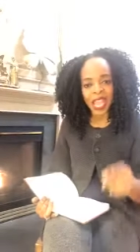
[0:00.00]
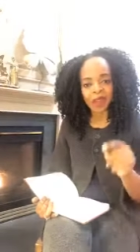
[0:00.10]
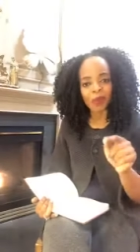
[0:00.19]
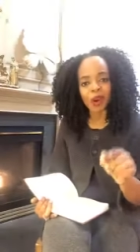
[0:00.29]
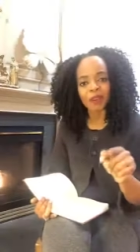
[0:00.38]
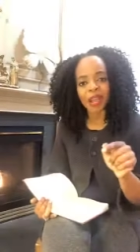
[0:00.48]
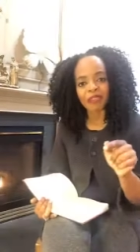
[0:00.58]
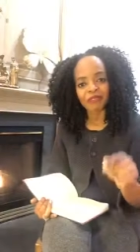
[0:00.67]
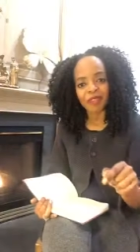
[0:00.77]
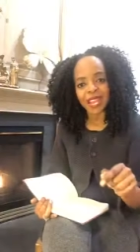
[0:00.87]
And one of my
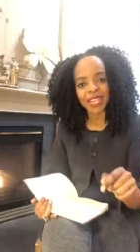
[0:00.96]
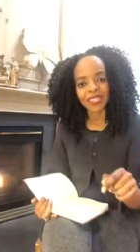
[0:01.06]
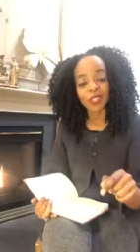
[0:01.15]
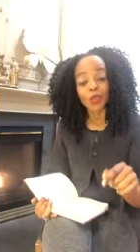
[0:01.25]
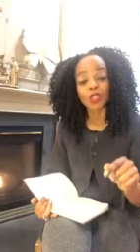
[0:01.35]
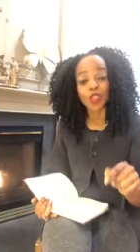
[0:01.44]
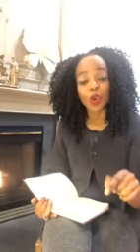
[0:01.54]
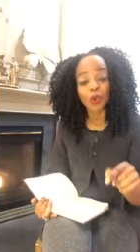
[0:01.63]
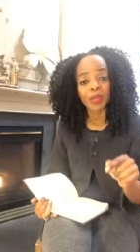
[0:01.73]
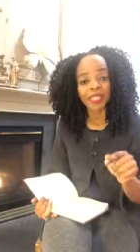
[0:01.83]
friends who's
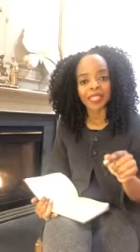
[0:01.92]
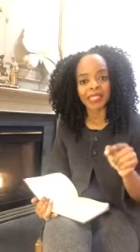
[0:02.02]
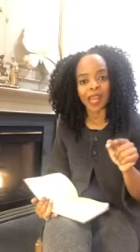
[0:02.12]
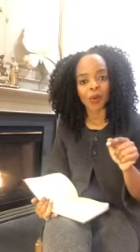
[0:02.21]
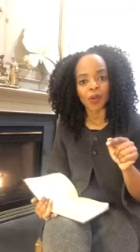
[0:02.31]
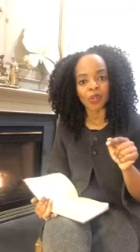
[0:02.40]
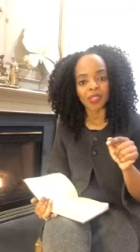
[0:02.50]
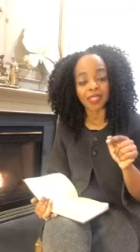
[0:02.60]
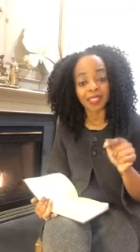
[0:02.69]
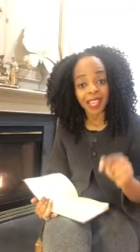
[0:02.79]
known me since I was
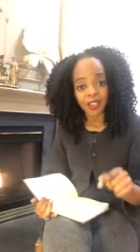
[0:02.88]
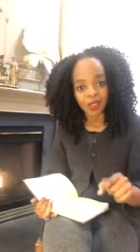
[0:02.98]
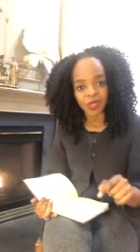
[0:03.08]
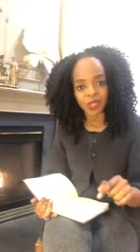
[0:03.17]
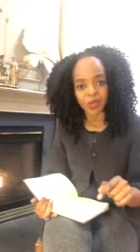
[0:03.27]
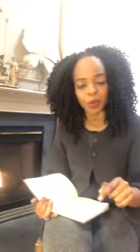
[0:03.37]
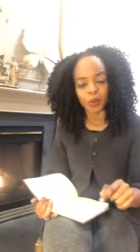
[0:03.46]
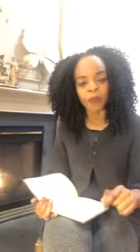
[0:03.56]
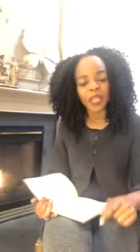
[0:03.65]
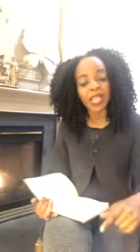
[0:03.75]
in secondary
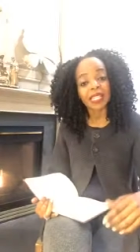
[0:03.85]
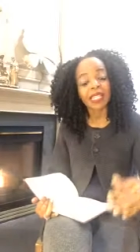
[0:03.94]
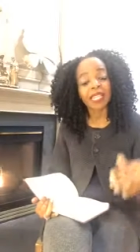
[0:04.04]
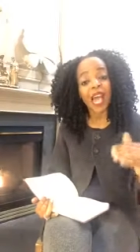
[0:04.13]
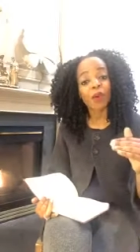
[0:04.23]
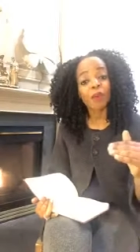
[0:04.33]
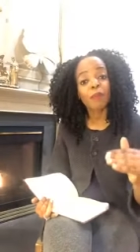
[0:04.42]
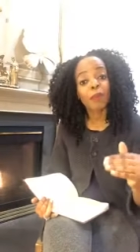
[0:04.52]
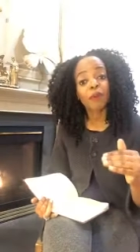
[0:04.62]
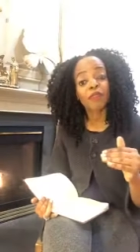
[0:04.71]
school said, I
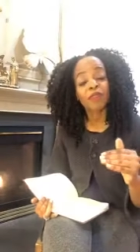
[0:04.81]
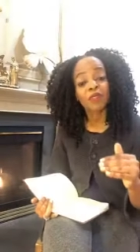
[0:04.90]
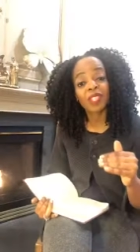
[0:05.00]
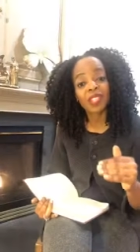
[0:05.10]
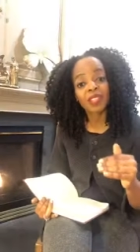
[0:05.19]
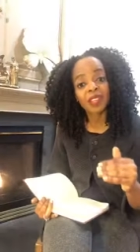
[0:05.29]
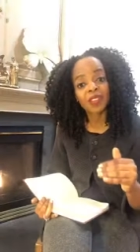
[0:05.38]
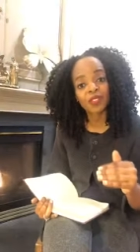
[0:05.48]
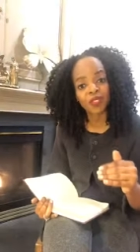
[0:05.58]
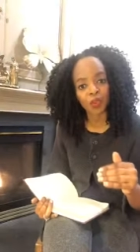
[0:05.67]
remember 15
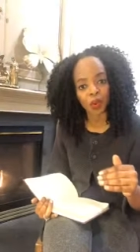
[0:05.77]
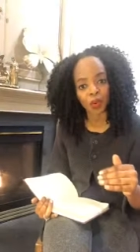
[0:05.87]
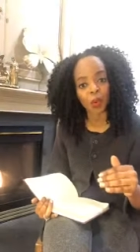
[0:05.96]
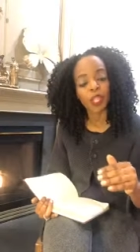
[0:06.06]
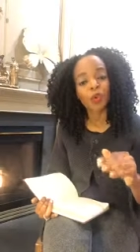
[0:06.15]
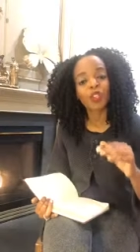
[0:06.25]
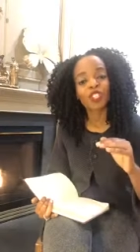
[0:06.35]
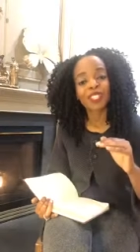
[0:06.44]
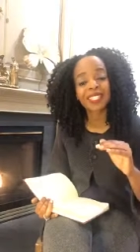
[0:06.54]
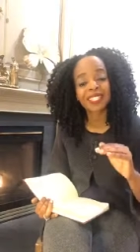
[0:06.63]
years ago when you were
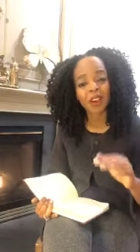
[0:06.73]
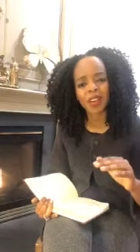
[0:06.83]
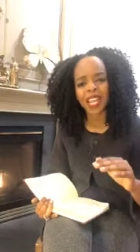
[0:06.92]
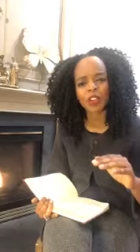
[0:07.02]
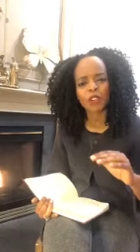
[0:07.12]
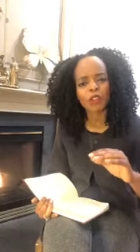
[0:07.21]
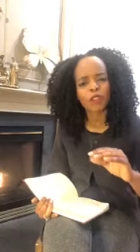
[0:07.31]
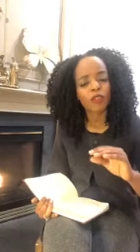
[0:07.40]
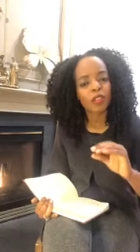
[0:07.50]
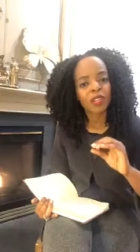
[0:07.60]
just starting, I don't even know
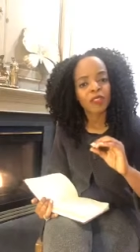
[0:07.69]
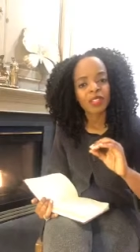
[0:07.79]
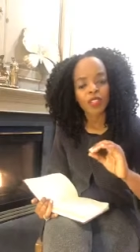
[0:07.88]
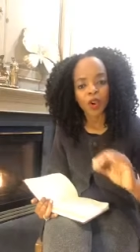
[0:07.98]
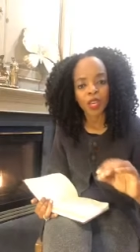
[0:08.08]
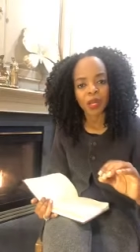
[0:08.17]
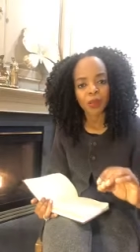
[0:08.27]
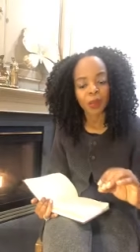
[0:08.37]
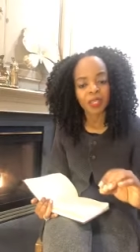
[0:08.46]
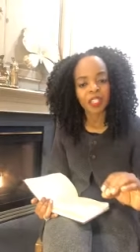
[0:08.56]
if you'd even started
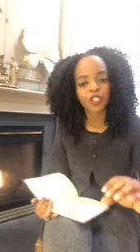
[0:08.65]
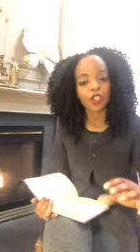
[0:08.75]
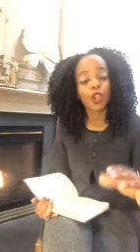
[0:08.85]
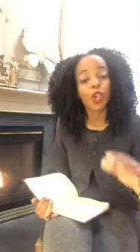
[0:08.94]
implementation,